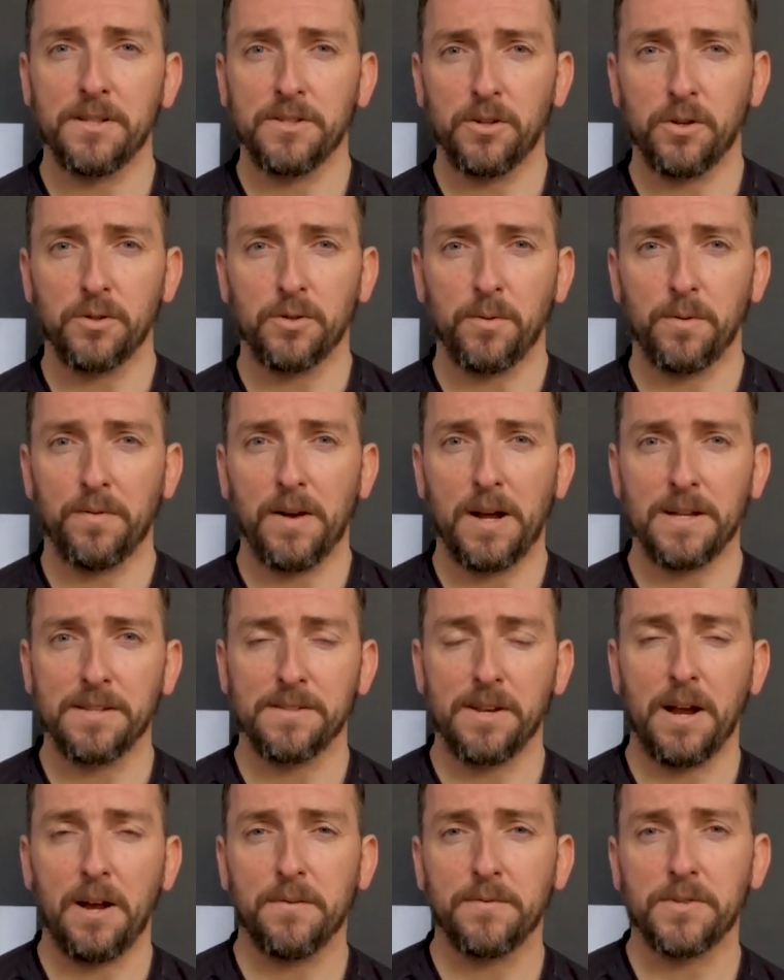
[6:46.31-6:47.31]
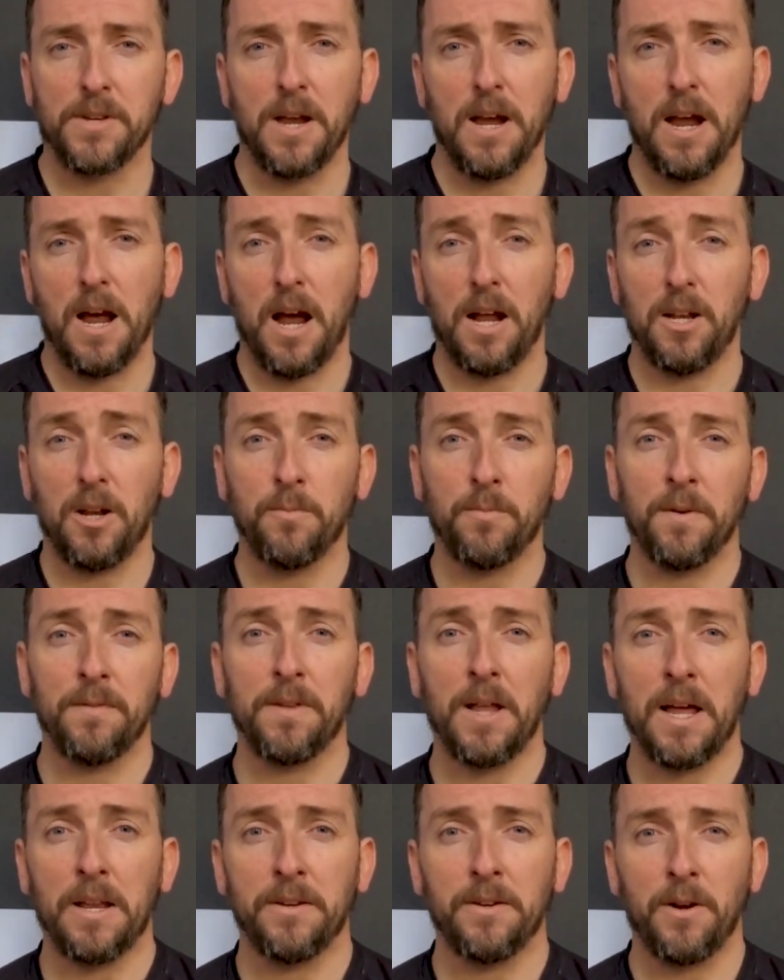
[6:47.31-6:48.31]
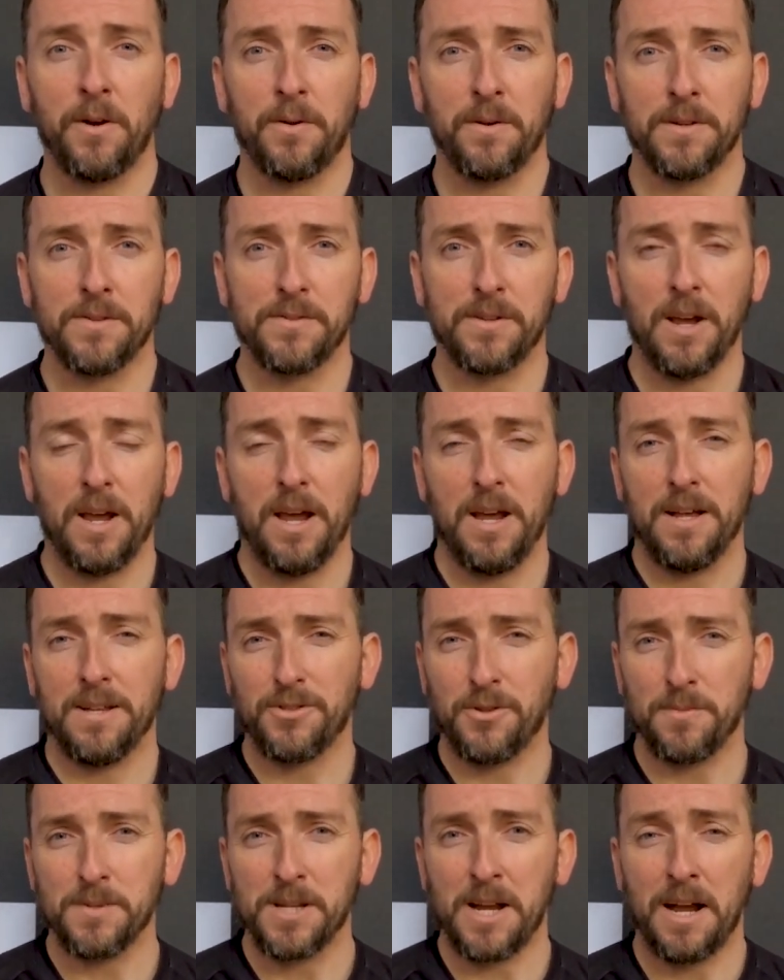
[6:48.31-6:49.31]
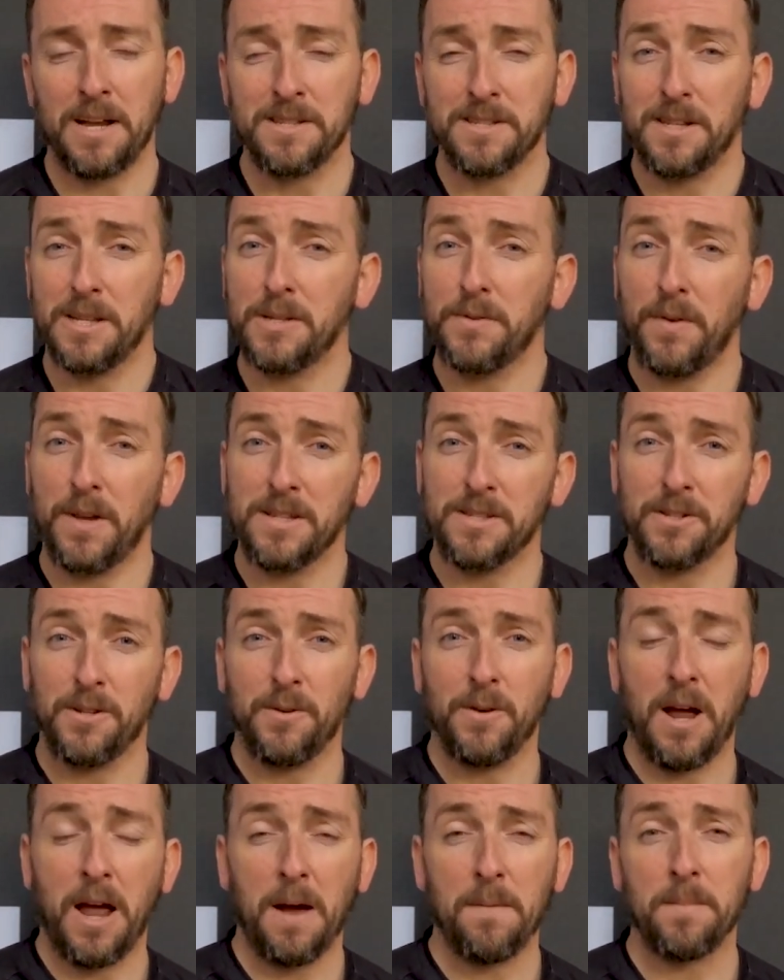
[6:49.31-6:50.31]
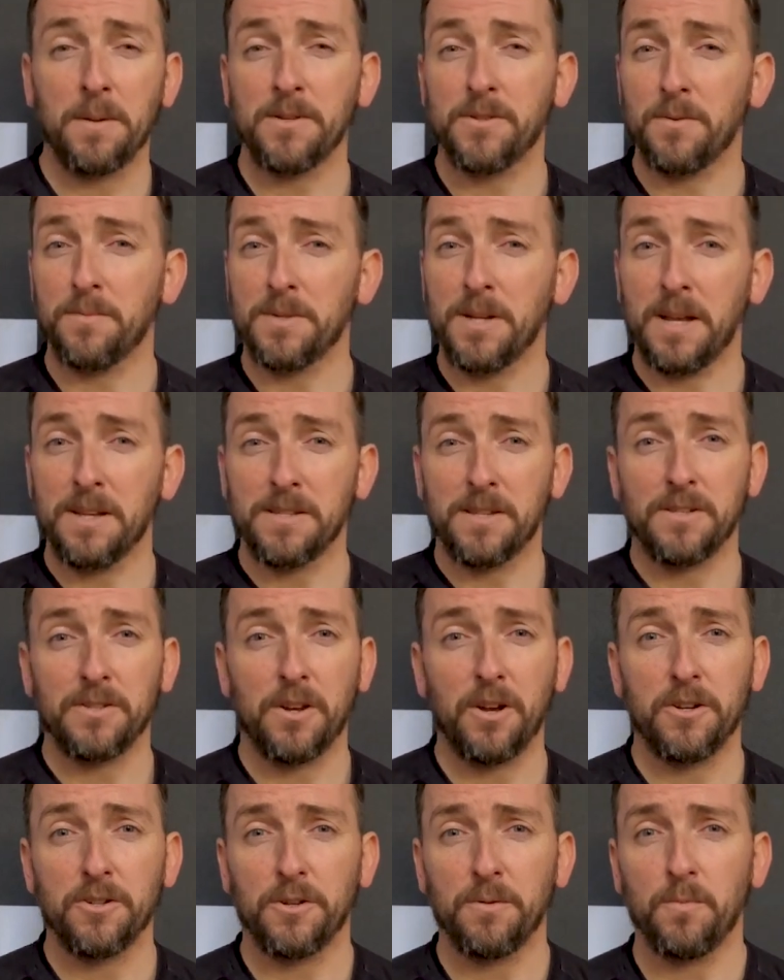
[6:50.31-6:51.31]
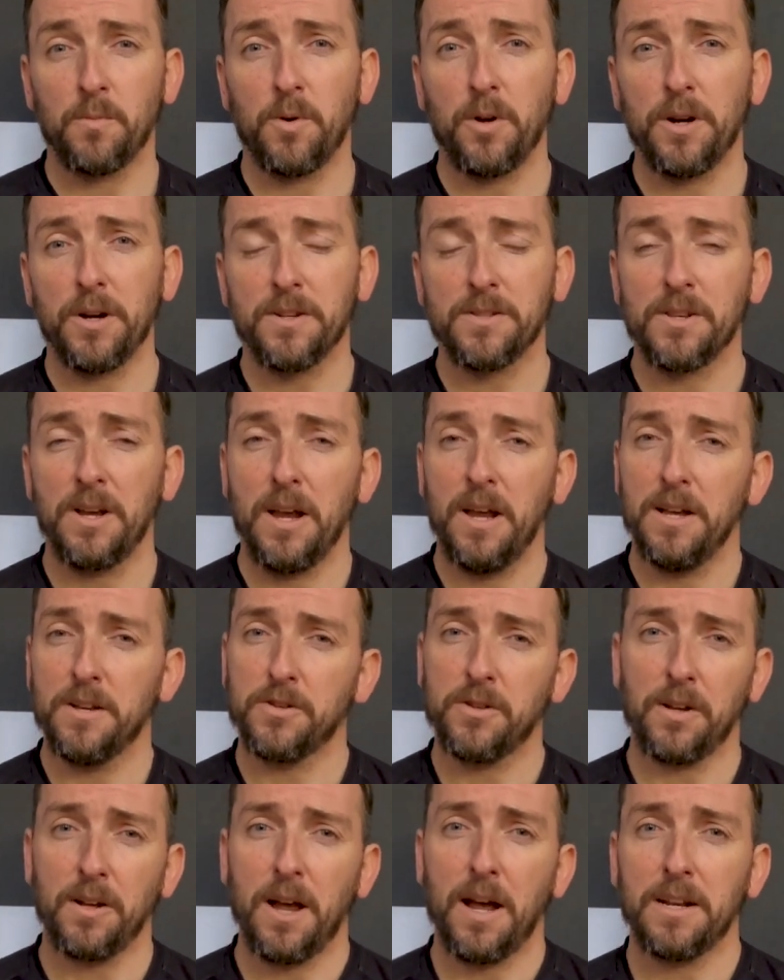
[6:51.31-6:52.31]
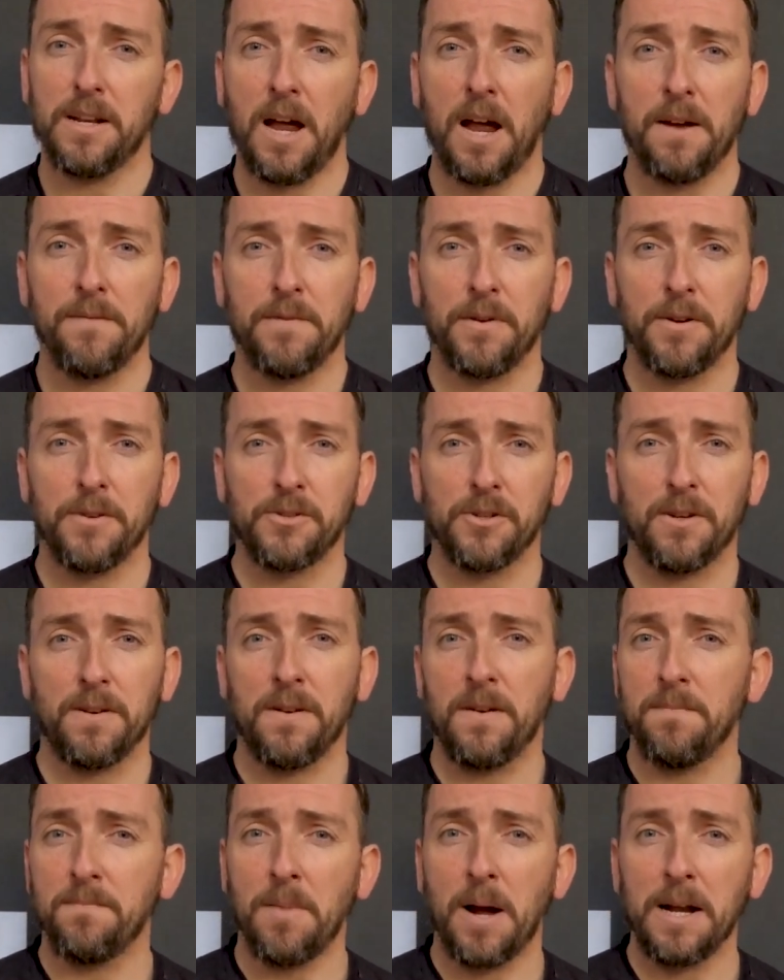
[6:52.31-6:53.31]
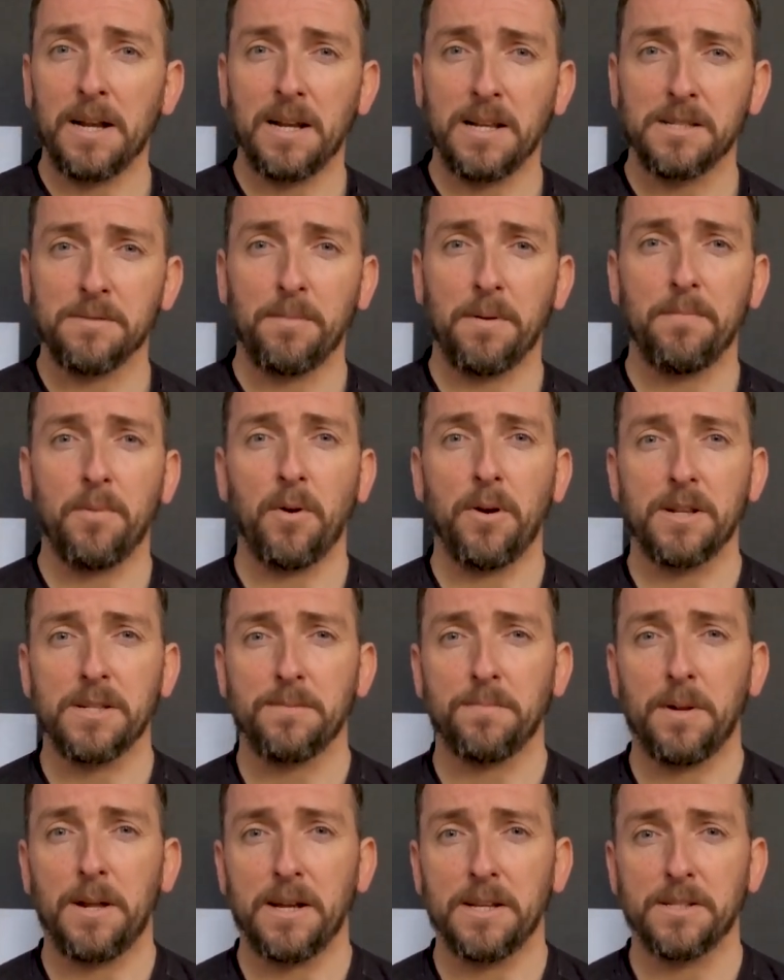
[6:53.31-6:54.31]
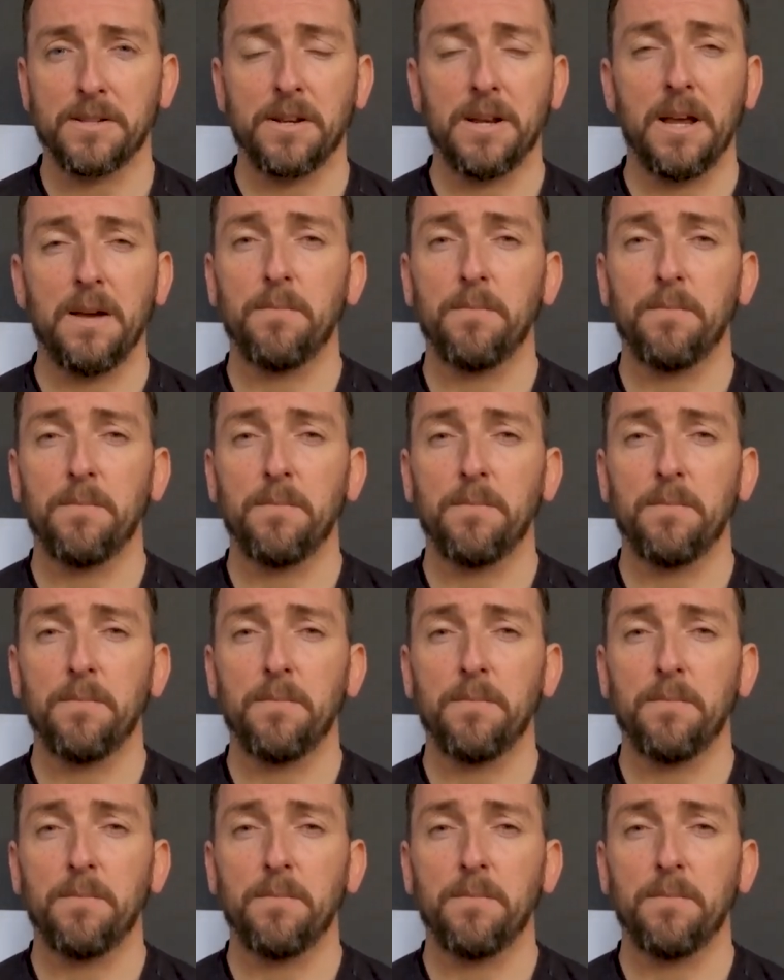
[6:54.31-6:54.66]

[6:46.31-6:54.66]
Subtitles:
in touch with ourselves, along with landowners. Sometimes these things do happen, sometimes there's urgent works, so a diversion might need to be put into place.